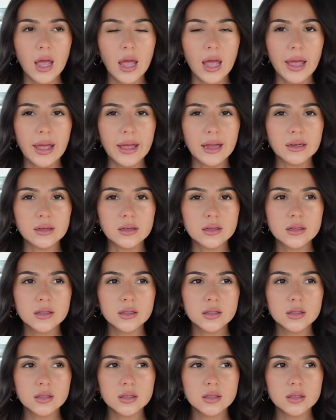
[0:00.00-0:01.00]
and
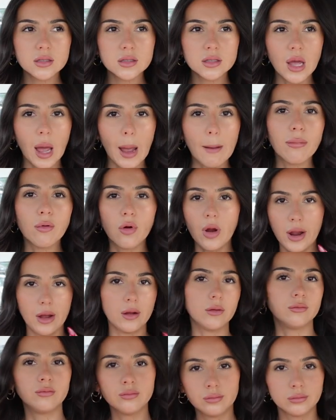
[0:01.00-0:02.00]
a
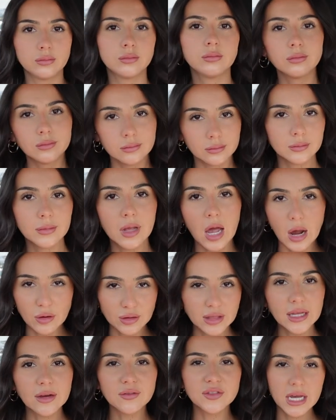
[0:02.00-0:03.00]
brown. I
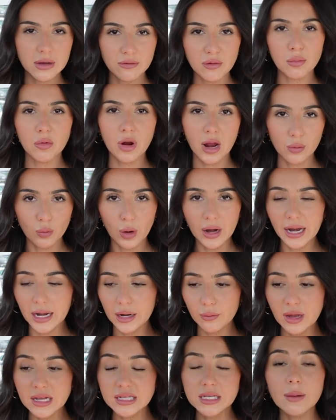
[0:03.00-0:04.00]
would love to have a brown one.
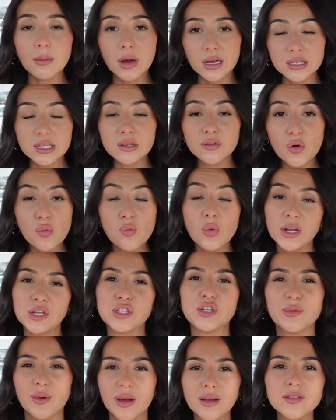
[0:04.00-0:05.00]
Anyways, I'm asking for way
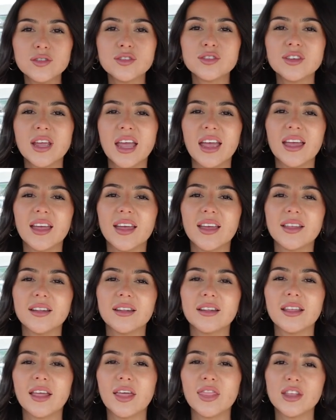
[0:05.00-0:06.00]
too much
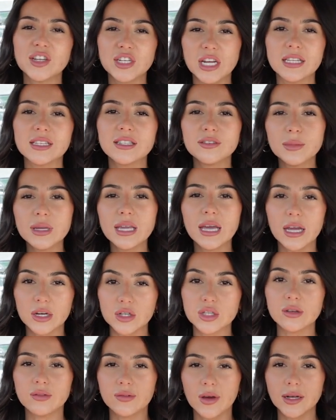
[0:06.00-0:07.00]
and the chance of me
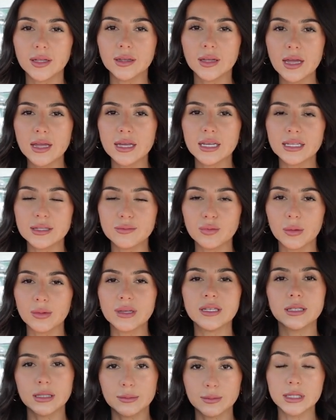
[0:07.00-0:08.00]
actually finding that is
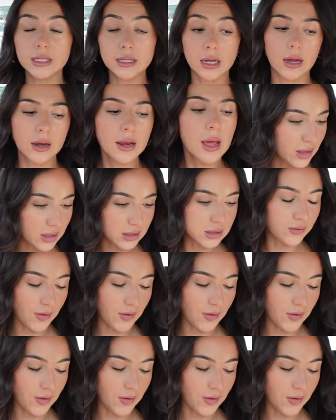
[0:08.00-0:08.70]
probably slim to none, but that's